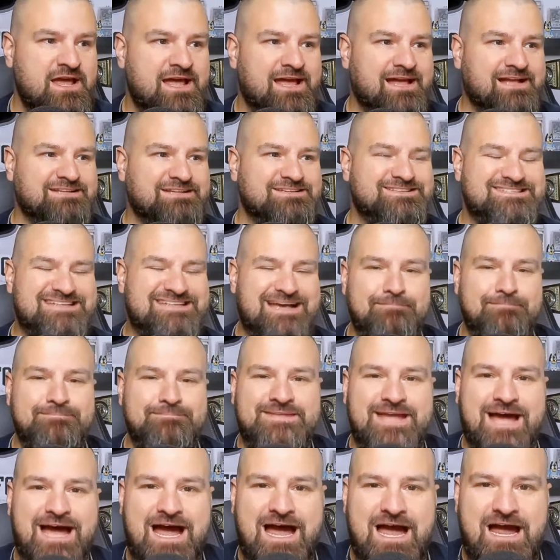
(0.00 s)
And
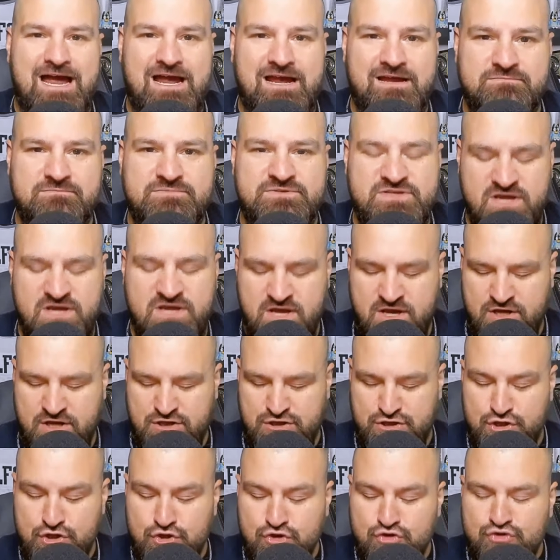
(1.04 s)
sometimes
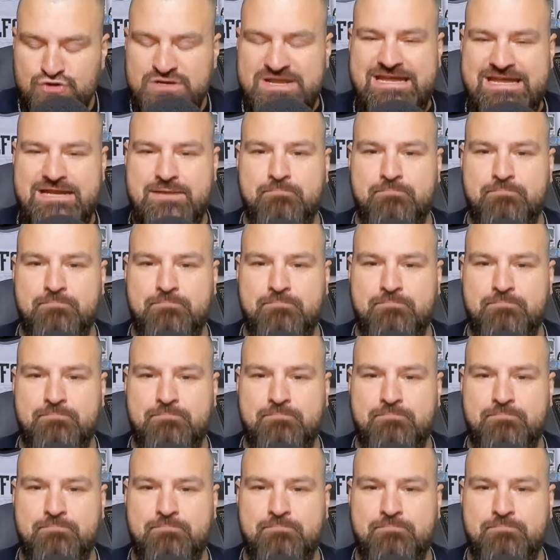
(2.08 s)
you need